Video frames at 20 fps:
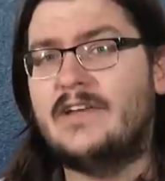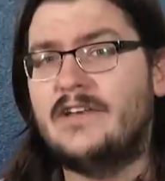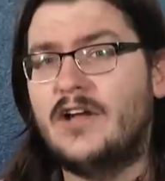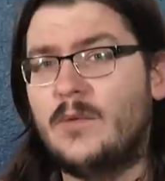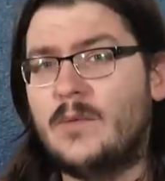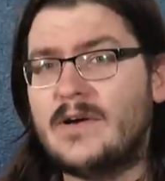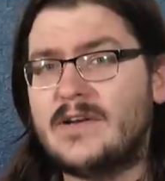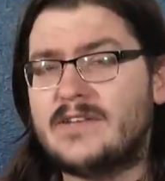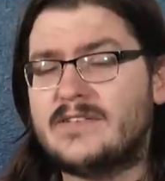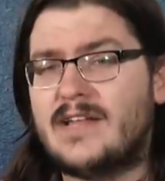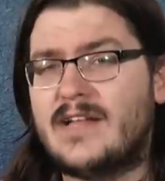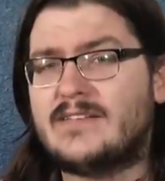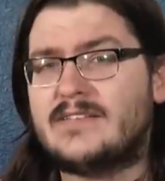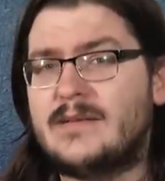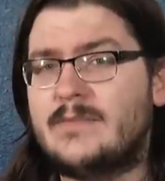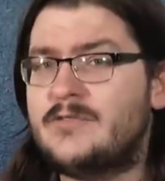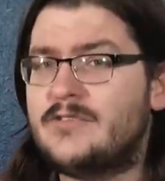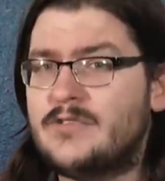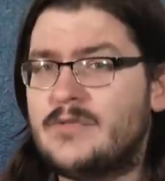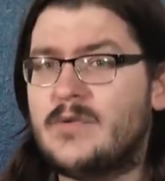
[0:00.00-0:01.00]
And nowhere does that
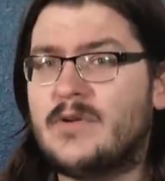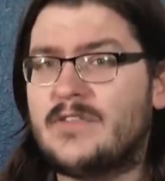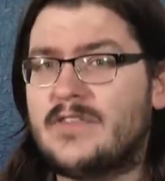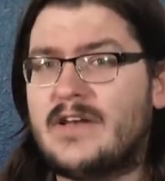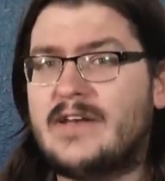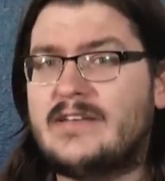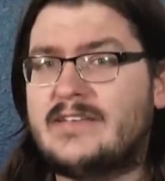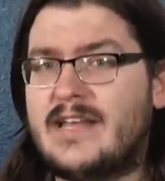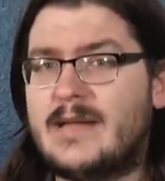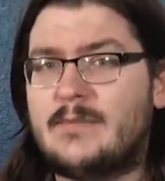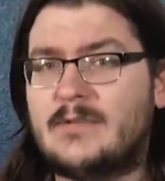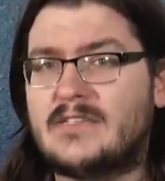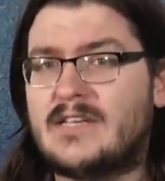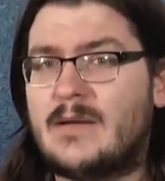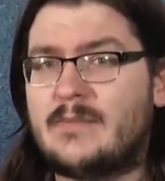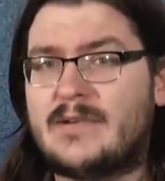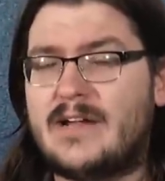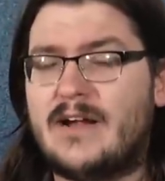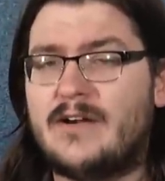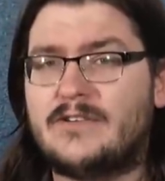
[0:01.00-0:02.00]
seem truer than in
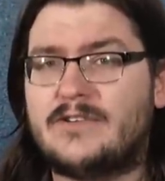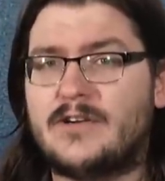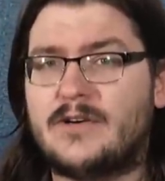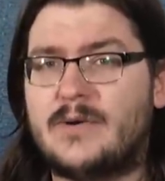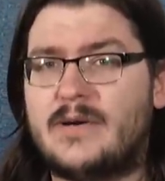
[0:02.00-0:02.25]
tabletop character